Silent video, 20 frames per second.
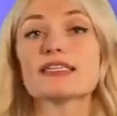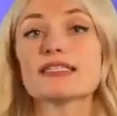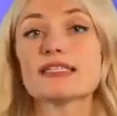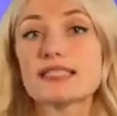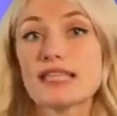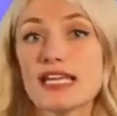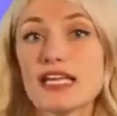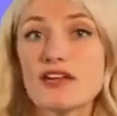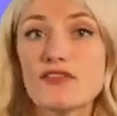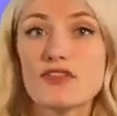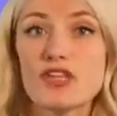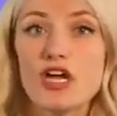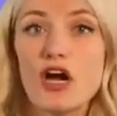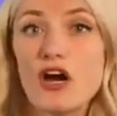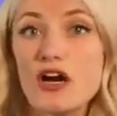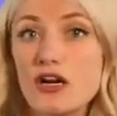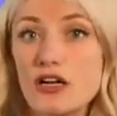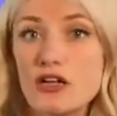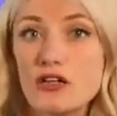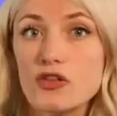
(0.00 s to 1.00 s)

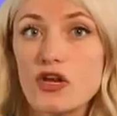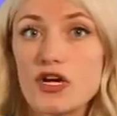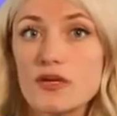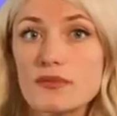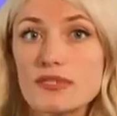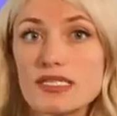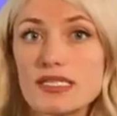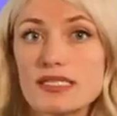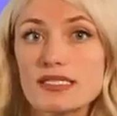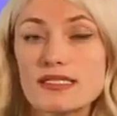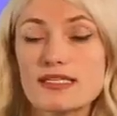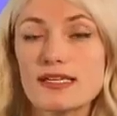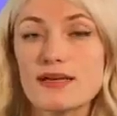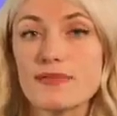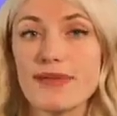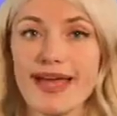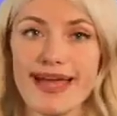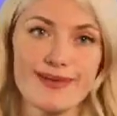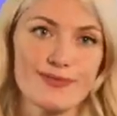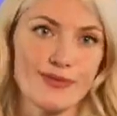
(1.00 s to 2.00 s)
state-of-the-art alarm
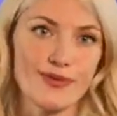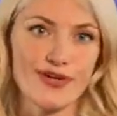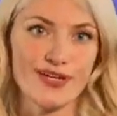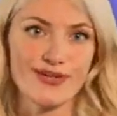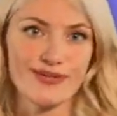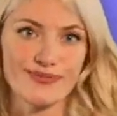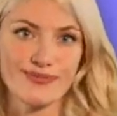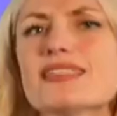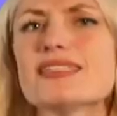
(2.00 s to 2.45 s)
system, and more.